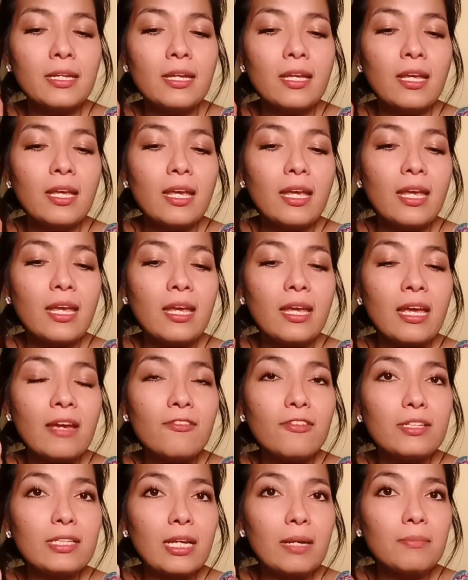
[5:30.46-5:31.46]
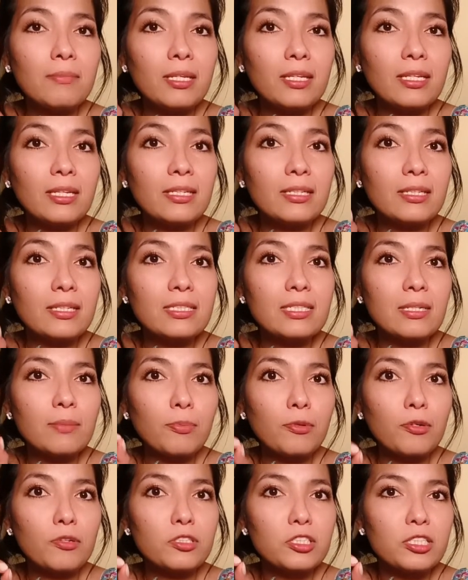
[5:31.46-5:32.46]
every time that it is
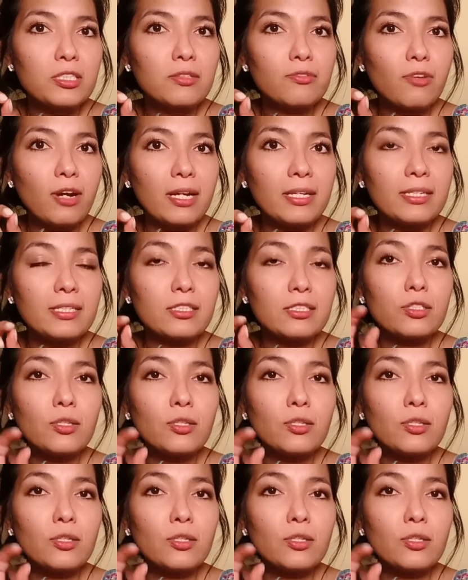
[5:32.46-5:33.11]
approaching dryness.